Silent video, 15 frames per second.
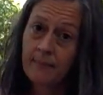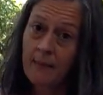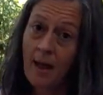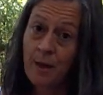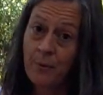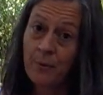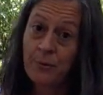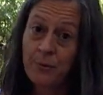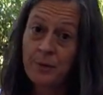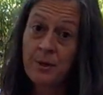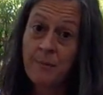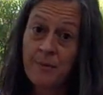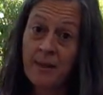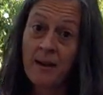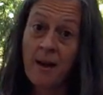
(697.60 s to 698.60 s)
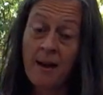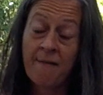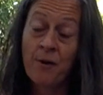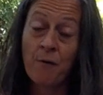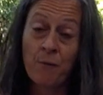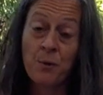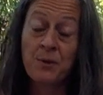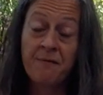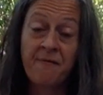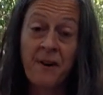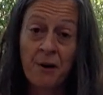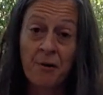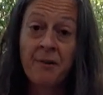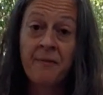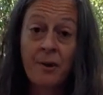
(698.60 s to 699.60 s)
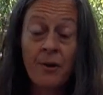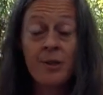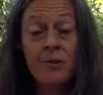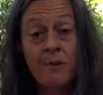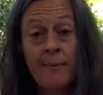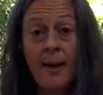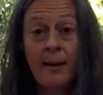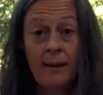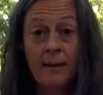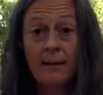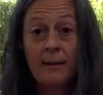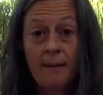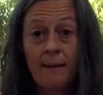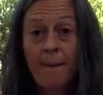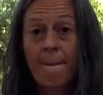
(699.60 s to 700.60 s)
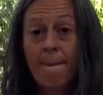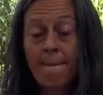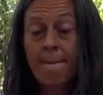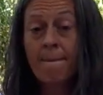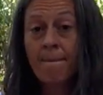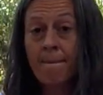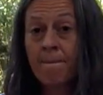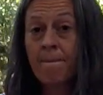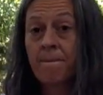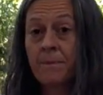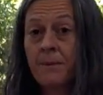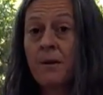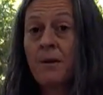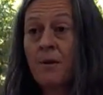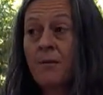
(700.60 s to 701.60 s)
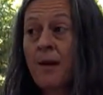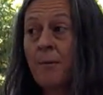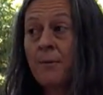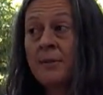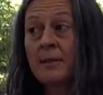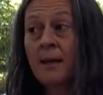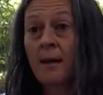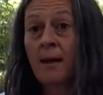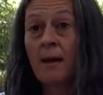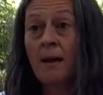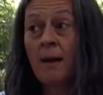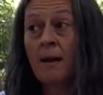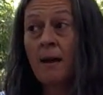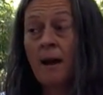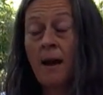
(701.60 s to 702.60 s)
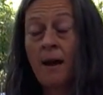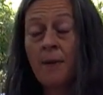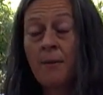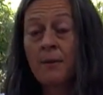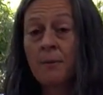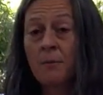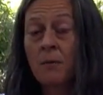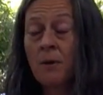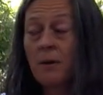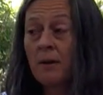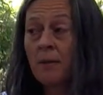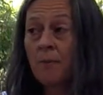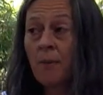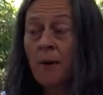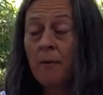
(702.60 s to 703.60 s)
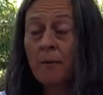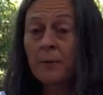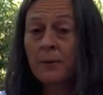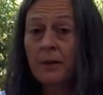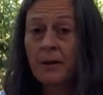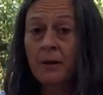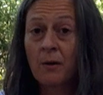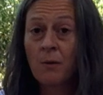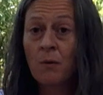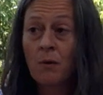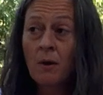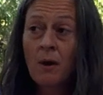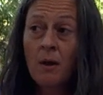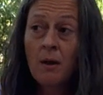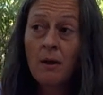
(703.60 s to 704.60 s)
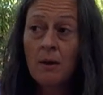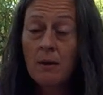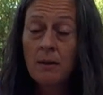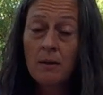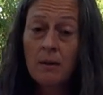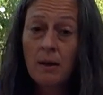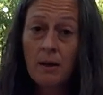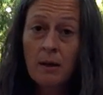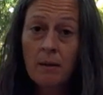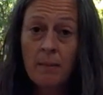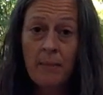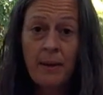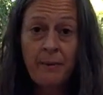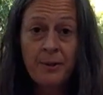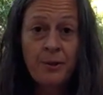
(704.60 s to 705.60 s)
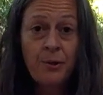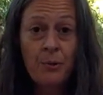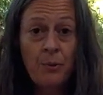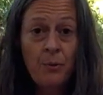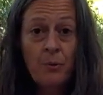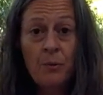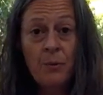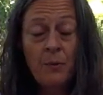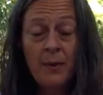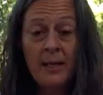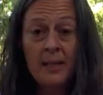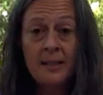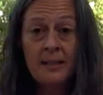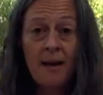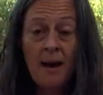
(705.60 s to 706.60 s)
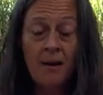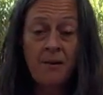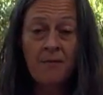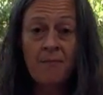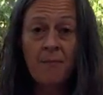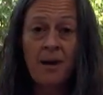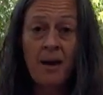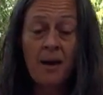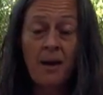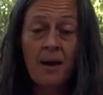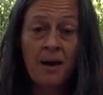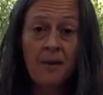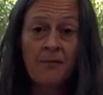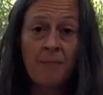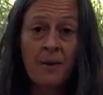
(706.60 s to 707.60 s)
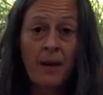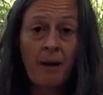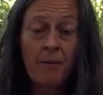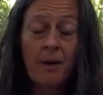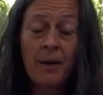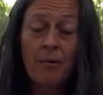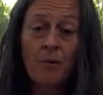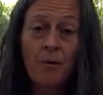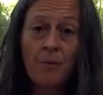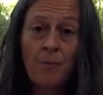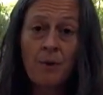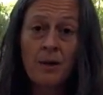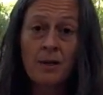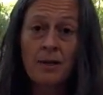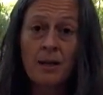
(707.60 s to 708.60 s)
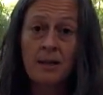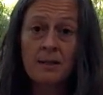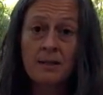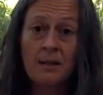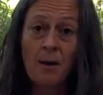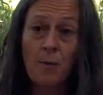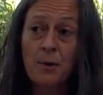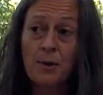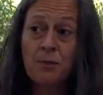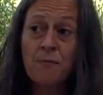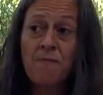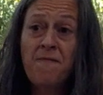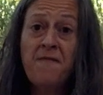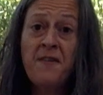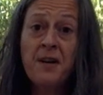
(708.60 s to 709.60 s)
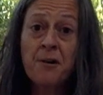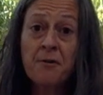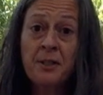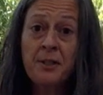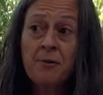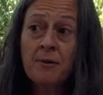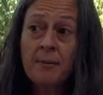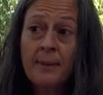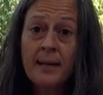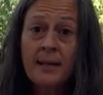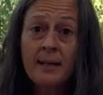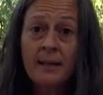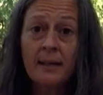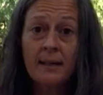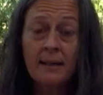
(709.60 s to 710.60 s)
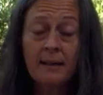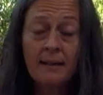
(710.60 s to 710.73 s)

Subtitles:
I went through something I felt was very, very traumatic. That was like, and probably, maybe 2 weeks out of my growth process that was very traumatic.